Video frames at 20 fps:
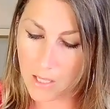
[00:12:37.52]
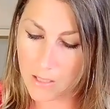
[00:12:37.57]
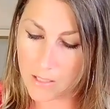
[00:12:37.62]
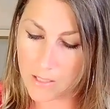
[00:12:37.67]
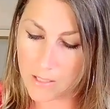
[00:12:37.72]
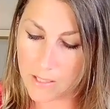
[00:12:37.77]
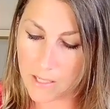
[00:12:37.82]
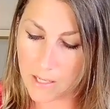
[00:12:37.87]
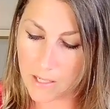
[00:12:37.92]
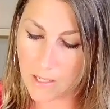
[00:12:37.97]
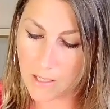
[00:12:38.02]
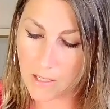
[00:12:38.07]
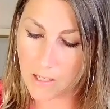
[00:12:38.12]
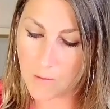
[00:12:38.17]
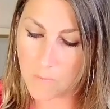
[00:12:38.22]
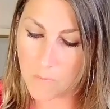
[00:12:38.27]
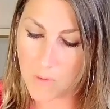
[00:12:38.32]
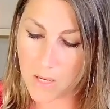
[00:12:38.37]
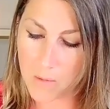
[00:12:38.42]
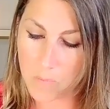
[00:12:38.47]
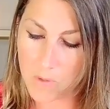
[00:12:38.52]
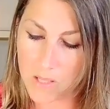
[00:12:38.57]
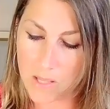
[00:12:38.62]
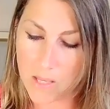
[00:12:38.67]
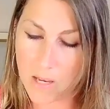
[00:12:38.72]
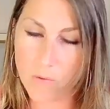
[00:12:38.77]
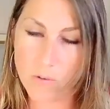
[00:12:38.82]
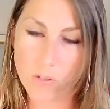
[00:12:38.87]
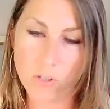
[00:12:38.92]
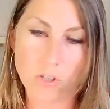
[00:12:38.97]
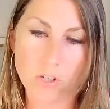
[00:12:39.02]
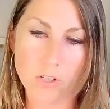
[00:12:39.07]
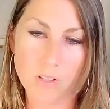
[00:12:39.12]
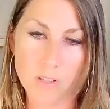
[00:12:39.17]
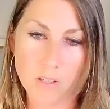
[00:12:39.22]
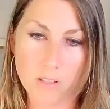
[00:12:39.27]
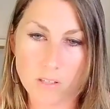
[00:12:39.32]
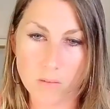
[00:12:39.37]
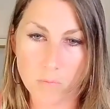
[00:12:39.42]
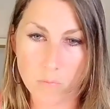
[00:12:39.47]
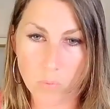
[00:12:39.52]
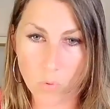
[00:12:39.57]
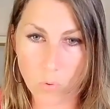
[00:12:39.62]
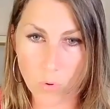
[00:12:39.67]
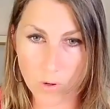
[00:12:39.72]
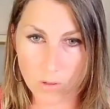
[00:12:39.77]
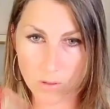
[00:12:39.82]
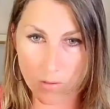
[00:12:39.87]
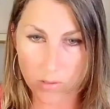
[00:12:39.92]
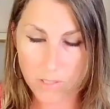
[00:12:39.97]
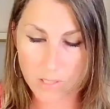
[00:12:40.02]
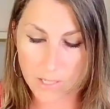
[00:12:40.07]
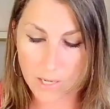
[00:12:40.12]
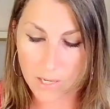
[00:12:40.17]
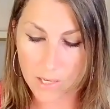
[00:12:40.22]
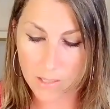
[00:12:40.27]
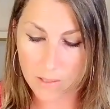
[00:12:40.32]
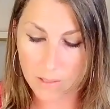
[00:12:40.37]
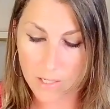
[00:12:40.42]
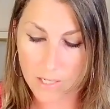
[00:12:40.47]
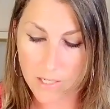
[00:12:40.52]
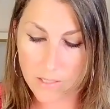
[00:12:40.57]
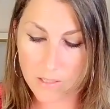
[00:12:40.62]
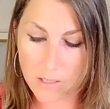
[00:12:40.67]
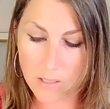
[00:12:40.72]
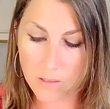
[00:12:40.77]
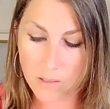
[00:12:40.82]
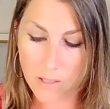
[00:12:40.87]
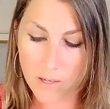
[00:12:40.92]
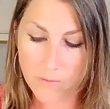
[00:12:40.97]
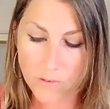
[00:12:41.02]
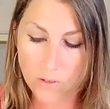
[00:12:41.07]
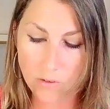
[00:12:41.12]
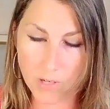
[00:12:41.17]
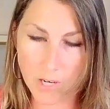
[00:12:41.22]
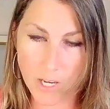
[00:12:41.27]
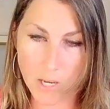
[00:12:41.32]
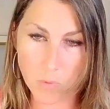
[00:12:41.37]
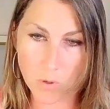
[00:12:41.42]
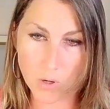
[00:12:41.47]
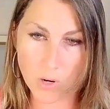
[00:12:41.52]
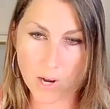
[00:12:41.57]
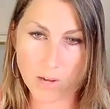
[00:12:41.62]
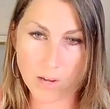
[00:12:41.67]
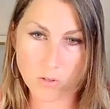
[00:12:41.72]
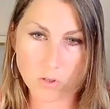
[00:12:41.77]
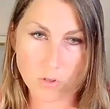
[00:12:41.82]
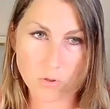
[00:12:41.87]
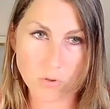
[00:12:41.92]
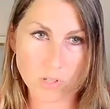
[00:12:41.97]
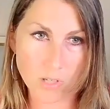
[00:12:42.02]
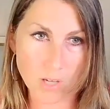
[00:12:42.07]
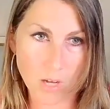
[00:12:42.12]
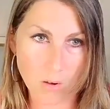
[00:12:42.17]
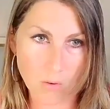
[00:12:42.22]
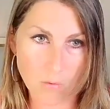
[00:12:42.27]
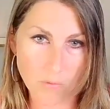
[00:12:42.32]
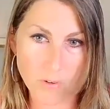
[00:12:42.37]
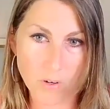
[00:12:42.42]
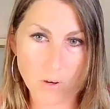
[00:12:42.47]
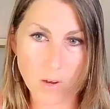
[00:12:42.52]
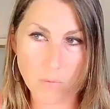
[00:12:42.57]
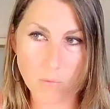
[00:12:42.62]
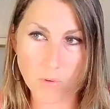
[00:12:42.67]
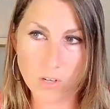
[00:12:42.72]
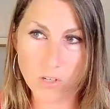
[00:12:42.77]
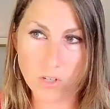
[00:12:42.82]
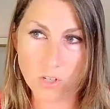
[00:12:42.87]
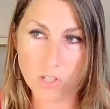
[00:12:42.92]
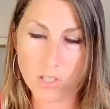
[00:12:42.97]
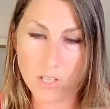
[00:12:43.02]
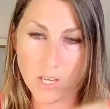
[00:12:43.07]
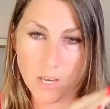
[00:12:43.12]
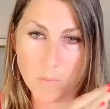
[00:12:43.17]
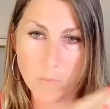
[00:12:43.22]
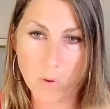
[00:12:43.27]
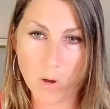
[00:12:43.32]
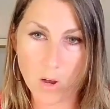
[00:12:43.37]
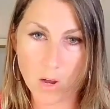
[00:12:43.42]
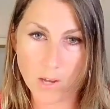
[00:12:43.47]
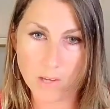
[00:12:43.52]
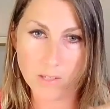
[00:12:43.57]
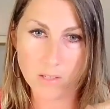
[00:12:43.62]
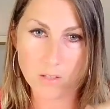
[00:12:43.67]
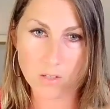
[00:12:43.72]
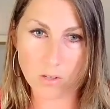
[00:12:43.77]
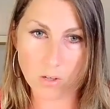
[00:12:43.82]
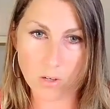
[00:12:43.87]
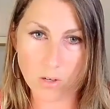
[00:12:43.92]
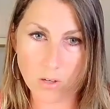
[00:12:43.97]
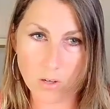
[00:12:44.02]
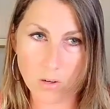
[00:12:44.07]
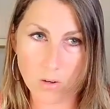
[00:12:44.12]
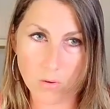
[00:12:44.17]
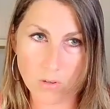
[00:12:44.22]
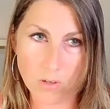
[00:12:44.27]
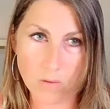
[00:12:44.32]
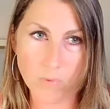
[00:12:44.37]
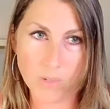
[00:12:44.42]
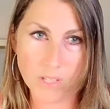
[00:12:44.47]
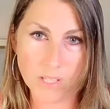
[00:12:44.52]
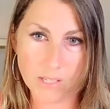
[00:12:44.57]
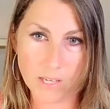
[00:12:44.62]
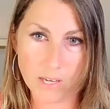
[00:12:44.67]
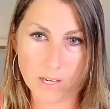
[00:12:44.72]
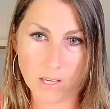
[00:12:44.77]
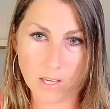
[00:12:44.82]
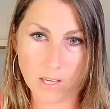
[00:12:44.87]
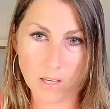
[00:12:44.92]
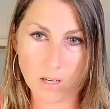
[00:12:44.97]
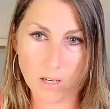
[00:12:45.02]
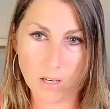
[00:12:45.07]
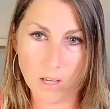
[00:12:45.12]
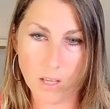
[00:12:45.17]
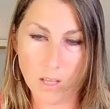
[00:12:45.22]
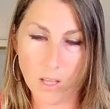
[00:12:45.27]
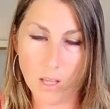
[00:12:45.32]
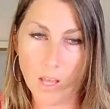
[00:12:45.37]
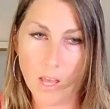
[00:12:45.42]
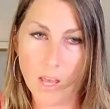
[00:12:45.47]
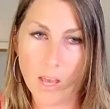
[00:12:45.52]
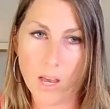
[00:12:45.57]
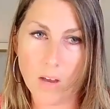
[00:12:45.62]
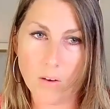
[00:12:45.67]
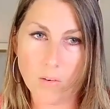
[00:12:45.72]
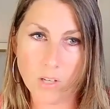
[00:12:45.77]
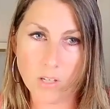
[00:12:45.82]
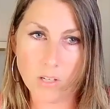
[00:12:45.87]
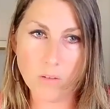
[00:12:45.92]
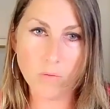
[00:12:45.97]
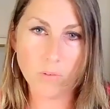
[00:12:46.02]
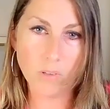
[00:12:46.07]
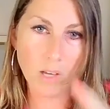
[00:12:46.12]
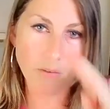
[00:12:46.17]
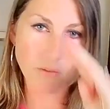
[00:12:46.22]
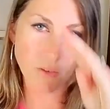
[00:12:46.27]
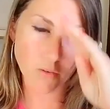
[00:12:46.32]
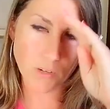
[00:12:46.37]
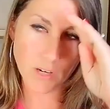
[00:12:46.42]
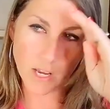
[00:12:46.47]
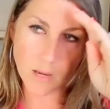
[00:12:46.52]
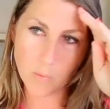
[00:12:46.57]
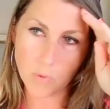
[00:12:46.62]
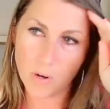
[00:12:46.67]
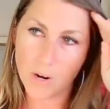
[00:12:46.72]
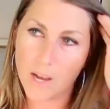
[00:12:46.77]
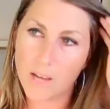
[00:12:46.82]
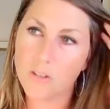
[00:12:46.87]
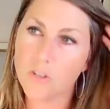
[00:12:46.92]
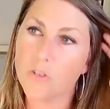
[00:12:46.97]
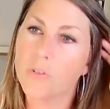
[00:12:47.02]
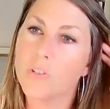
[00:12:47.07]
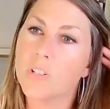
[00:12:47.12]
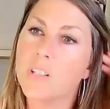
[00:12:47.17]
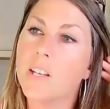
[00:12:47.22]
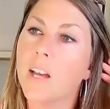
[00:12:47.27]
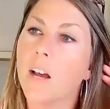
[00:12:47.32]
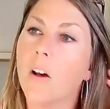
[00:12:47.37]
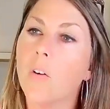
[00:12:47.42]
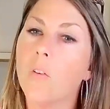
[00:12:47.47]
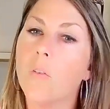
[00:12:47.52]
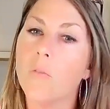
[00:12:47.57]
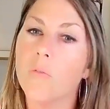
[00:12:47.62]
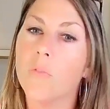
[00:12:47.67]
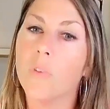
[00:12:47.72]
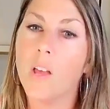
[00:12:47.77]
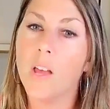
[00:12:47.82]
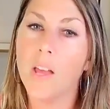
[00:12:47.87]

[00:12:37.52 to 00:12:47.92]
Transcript: the second commandment that was just as important, secondly, is to love your neighbor as yourself. Now I want to just like pause, skirt, hold on 1 second. How can you love your neighbor as yourself